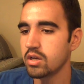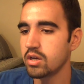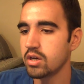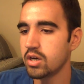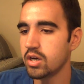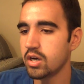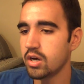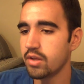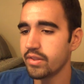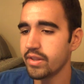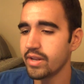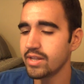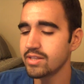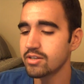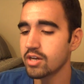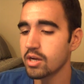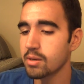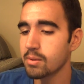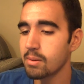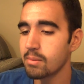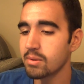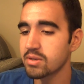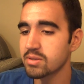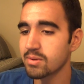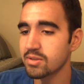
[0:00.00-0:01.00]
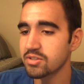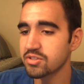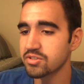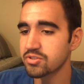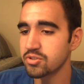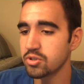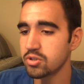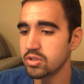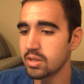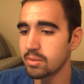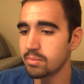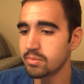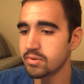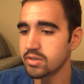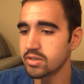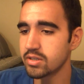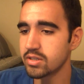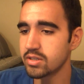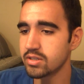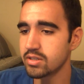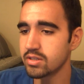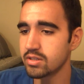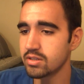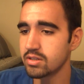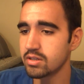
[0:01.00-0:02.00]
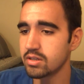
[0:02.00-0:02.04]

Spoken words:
They didn't talk much about Snow Leopard.